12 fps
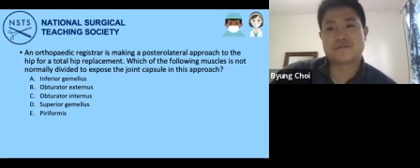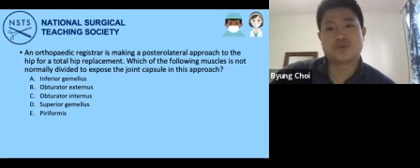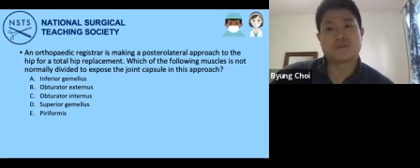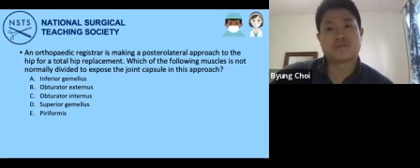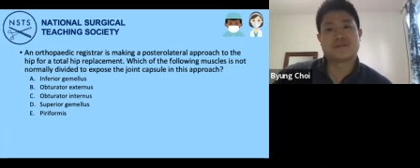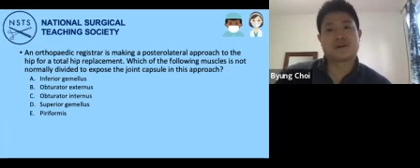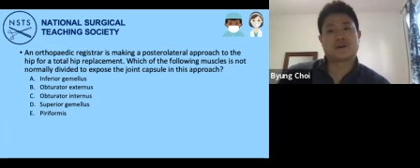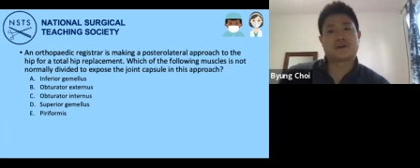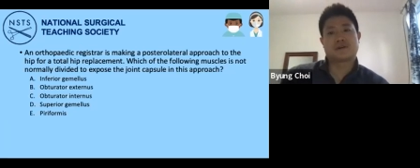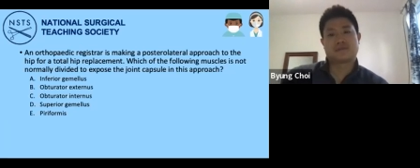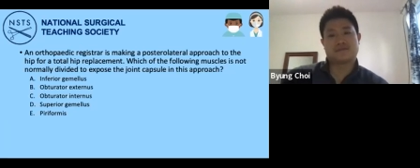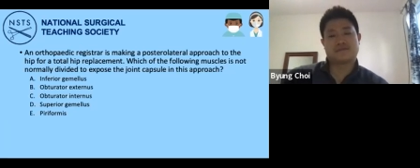you have
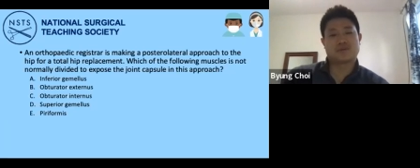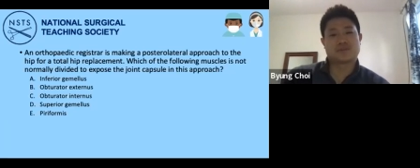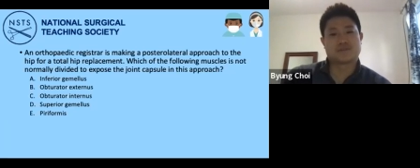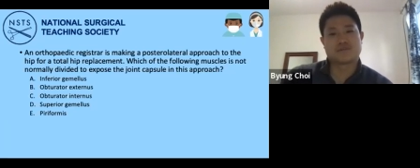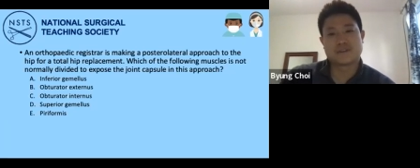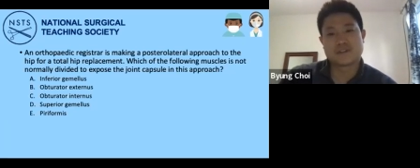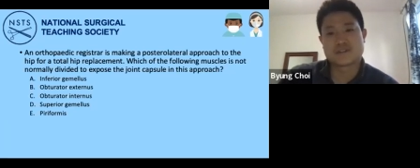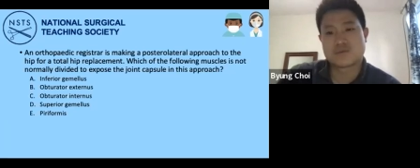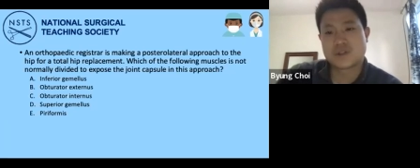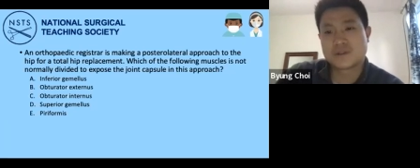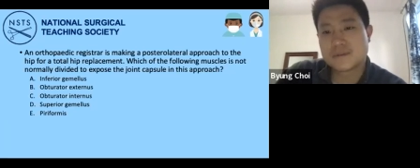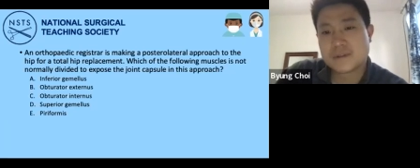voted for this
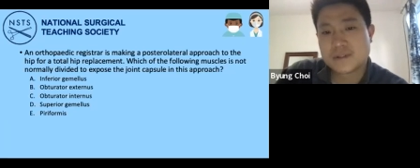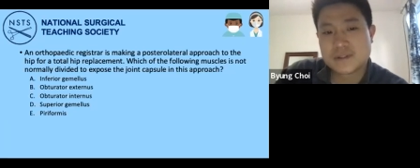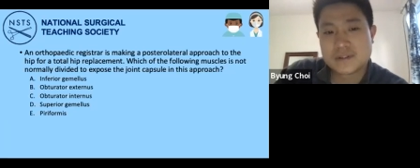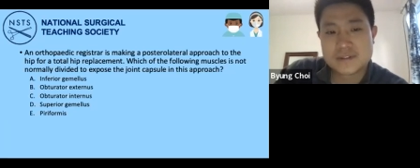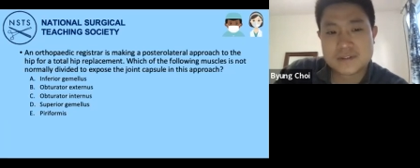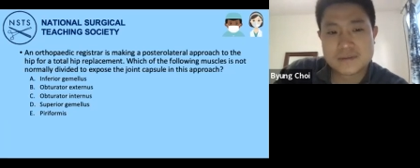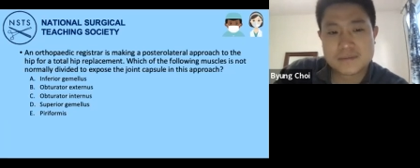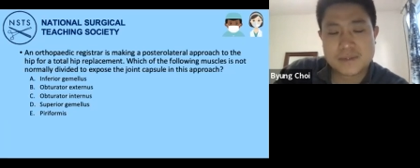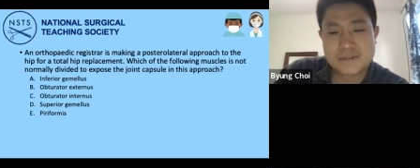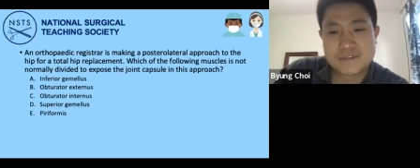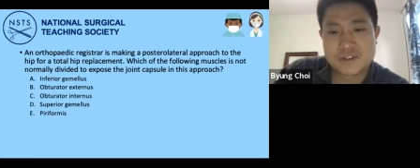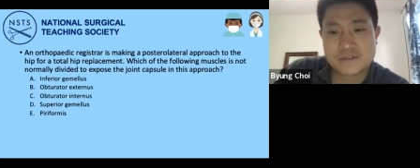one. It's a
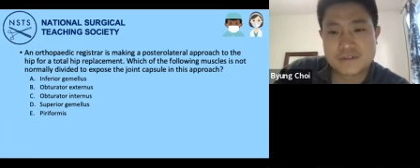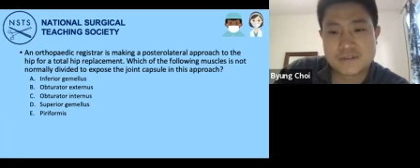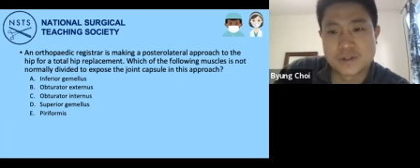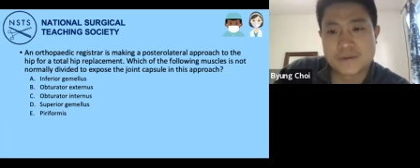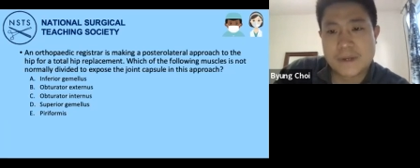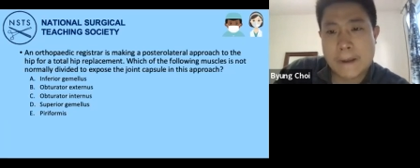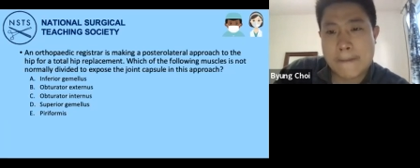bit of a tough one.